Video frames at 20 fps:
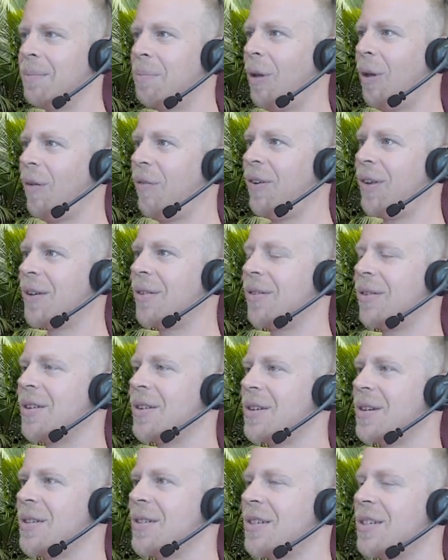Perfect
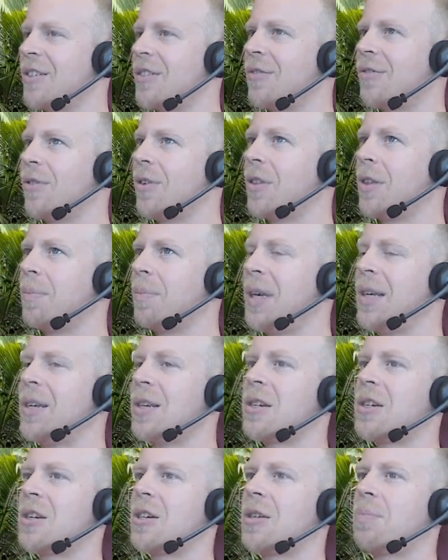conditions for the
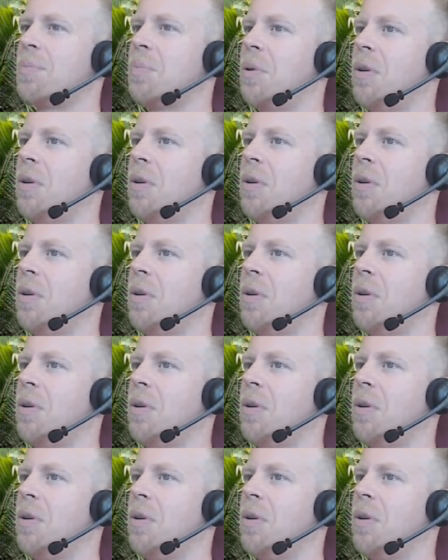beach,